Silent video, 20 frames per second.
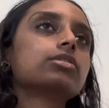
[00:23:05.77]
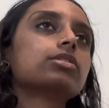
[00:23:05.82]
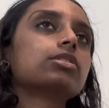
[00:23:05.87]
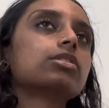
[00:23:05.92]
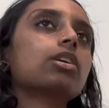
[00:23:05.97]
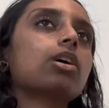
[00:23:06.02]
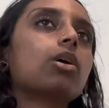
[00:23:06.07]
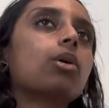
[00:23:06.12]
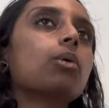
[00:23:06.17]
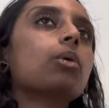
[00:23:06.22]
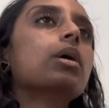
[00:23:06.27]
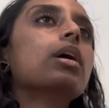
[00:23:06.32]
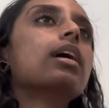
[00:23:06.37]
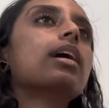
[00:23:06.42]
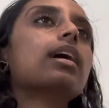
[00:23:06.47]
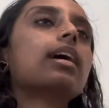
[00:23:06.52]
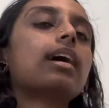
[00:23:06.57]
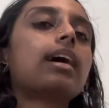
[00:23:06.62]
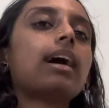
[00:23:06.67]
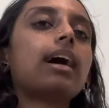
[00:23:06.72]
So
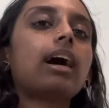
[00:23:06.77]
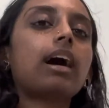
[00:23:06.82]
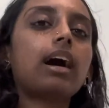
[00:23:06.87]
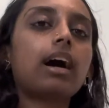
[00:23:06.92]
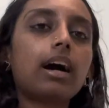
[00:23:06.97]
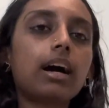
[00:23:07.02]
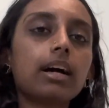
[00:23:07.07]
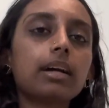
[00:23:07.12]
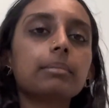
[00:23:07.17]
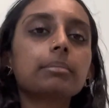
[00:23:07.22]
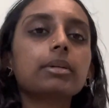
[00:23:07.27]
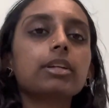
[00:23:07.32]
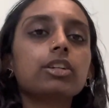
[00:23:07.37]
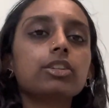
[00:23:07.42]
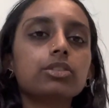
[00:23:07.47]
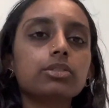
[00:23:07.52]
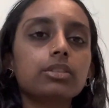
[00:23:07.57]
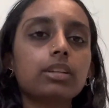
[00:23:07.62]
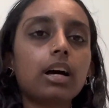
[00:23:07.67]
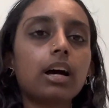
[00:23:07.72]
I'm gonna
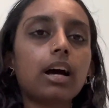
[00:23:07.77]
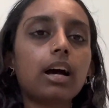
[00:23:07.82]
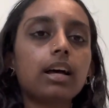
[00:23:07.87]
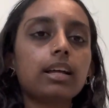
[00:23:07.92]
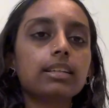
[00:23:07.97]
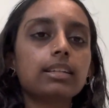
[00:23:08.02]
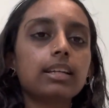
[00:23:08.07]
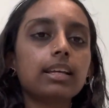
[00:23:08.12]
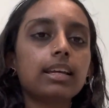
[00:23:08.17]
do that,